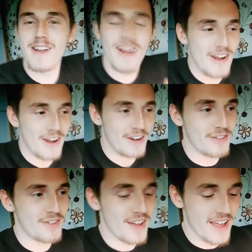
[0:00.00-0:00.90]
on earth
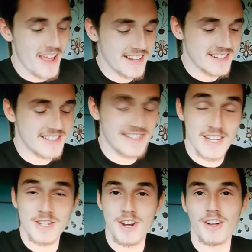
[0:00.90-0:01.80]

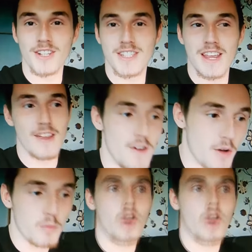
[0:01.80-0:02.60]
did you call it Steve?